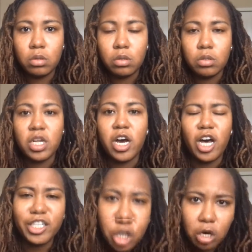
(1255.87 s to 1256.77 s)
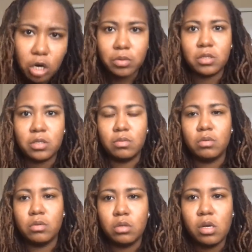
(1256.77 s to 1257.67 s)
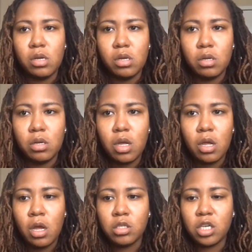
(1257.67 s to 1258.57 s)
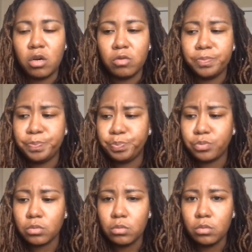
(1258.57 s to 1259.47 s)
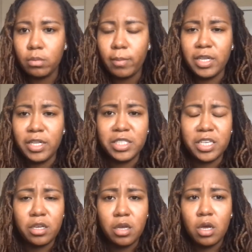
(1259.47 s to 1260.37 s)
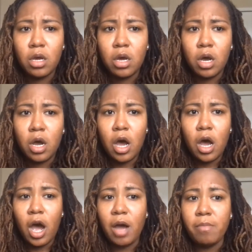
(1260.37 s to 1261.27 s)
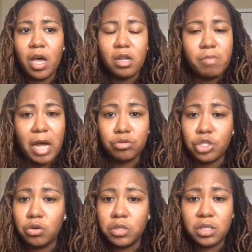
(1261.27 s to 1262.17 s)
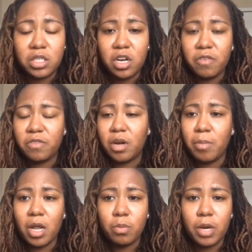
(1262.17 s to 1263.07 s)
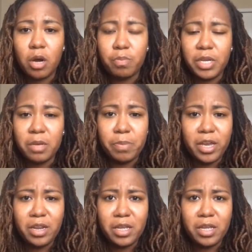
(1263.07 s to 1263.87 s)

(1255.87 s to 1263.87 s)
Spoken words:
The adults. So, listen, I'm all about jokes and stuff, and I'm all about being petty,